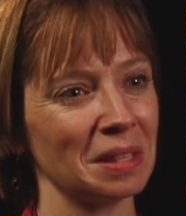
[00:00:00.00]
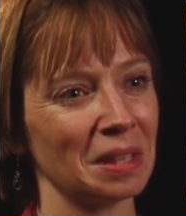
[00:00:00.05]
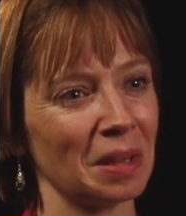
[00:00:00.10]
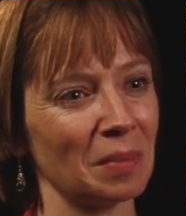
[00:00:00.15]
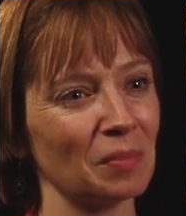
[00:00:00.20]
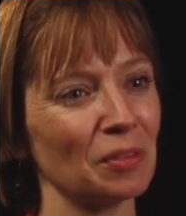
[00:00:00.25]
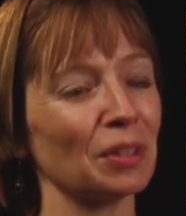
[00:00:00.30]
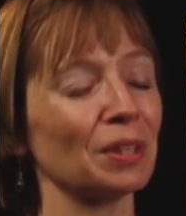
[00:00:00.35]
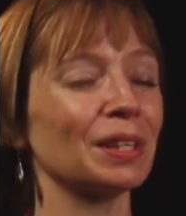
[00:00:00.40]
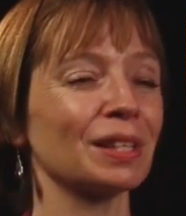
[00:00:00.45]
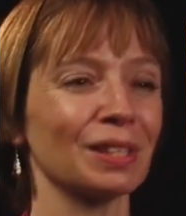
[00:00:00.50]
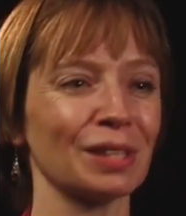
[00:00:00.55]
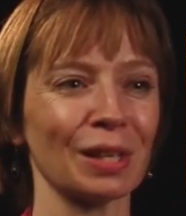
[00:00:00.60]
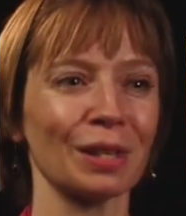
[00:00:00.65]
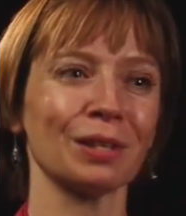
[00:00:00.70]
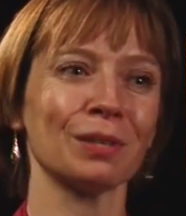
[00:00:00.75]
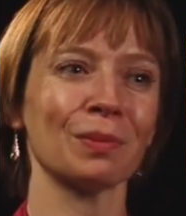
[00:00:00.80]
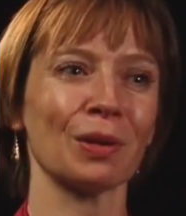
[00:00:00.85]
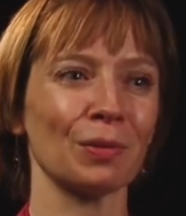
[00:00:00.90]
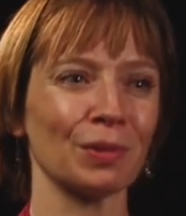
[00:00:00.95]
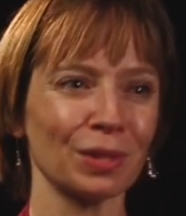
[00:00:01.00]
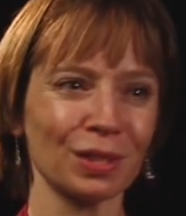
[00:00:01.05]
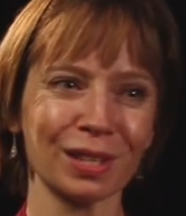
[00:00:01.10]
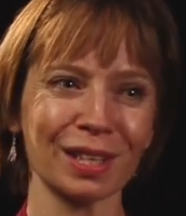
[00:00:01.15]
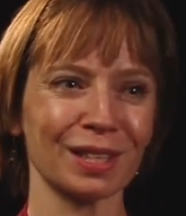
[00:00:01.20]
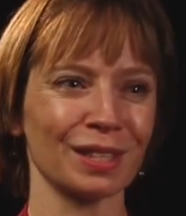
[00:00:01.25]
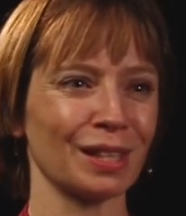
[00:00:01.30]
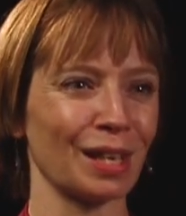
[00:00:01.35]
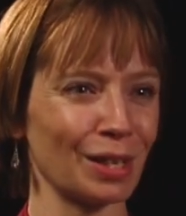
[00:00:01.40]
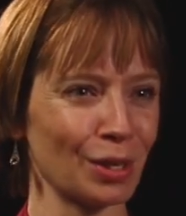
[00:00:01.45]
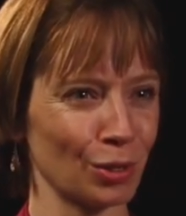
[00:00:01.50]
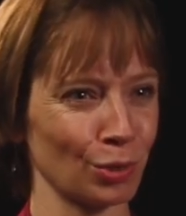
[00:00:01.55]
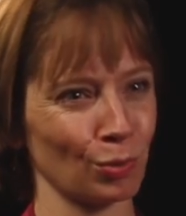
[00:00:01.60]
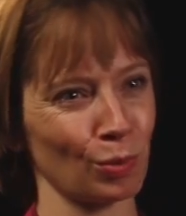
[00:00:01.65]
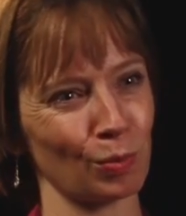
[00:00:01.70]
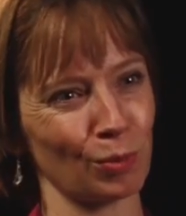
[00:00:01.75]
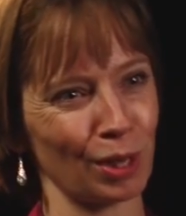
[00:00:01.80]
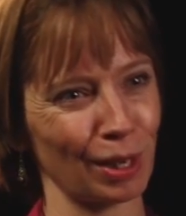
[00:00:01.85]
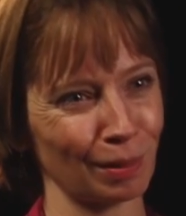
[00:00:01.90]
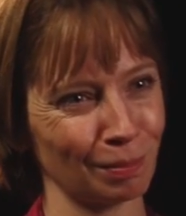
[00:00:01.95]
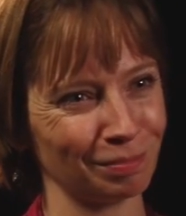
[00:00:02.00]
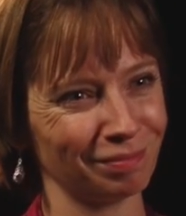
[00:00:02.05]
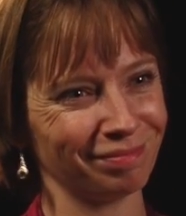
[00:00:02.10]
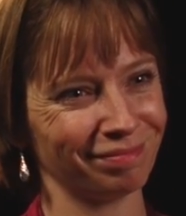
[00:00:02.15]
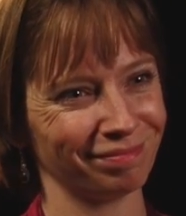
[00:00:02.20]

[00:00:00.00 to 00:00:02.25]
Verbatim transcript: i'm very excited about what the next 10 years will bring